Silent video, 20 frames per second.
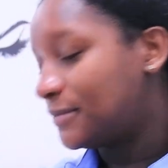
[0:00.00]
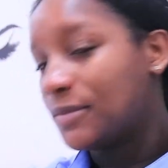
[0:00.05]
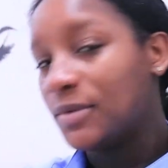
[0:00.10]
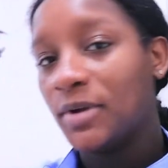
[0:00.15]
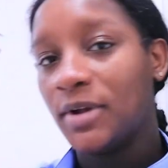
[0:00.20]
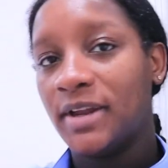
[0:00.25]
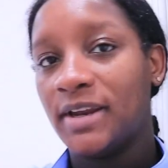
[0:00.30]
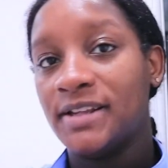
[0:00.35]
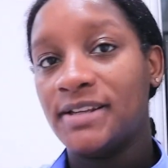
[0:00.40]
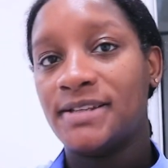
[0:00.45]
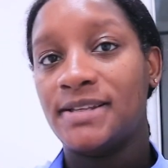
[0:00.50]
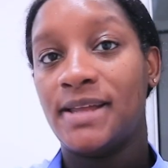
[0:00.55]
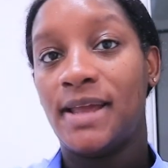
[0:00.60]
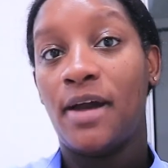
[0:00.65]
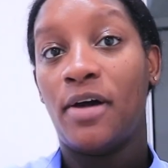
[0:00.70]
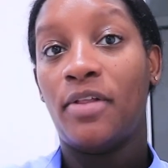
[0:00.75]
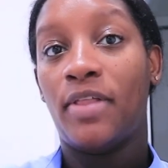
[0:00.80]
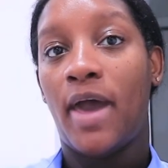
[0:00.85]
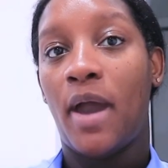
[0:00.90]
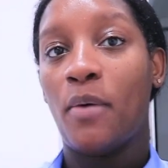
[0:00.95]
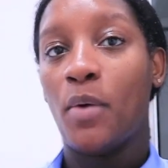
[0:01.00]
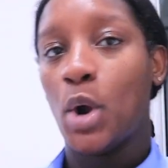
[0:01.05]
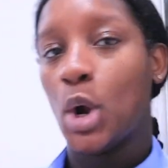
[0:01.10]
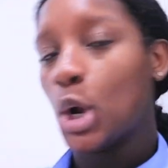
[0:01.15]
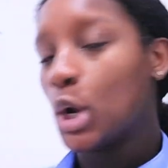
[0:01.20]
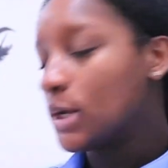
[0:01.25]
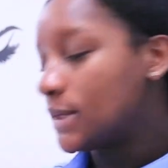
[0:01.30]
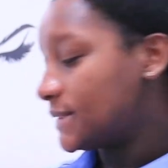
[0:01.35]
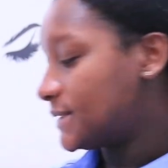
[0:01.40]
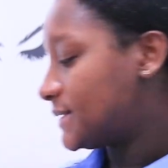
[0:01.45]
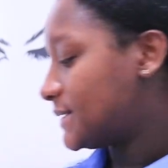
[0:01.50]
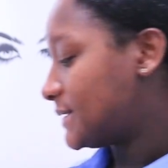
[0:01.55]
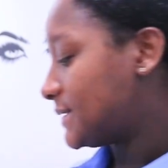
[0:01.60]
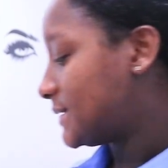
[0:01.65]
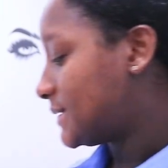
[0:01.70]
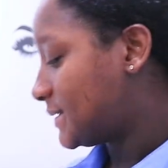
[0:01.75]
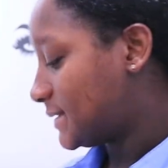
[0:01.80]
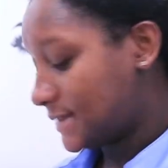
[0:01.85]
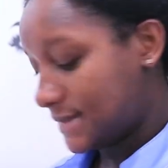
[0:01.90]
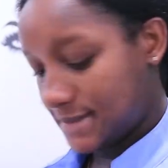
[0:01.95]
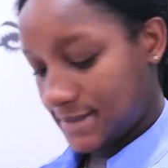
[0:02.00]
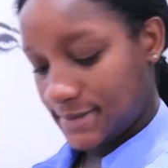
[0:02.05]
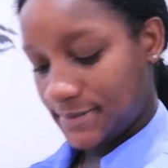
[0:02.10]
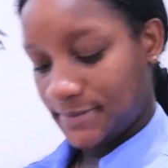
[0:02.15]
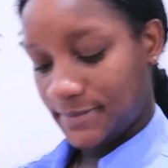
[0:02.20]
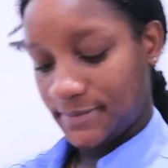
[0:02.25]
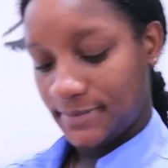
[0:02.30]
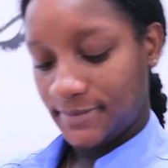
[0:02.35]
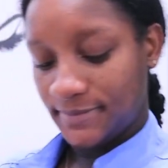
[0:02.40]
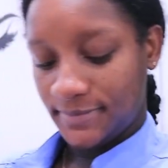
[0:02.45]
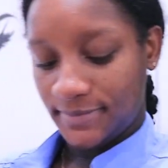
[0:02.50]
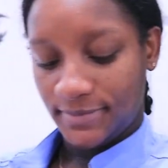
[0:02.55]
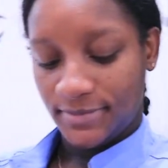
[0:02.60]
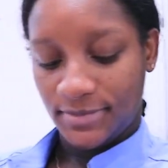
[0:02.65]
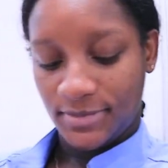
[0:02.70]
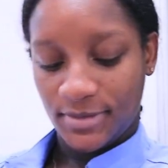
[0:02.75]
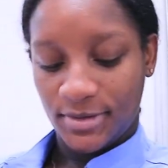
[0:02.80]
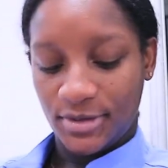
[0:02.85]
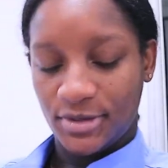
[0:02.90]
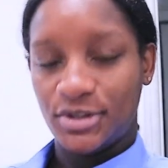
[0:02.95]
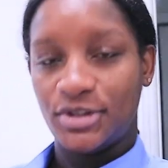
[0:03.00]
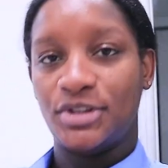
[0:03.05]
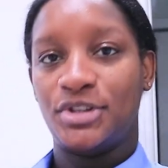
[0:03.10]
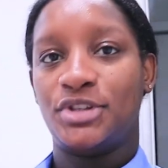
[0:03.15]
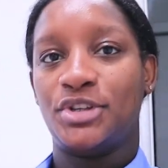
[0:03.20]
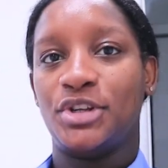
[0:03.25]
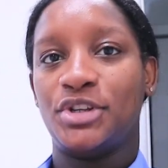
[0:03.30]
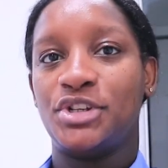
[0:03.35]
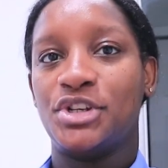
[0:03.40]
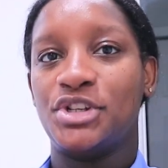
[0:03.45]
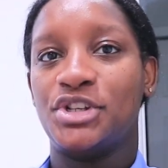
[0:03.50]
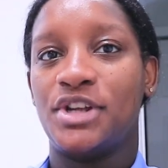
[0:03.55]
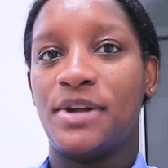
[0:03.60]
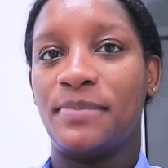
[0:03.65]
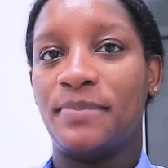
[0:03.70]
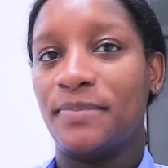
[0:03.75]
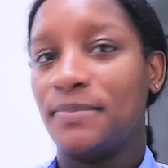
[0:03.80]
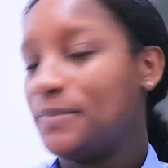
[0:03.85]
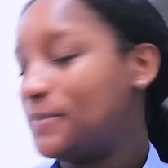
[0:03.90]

We're going to see how that works. She's such a gem.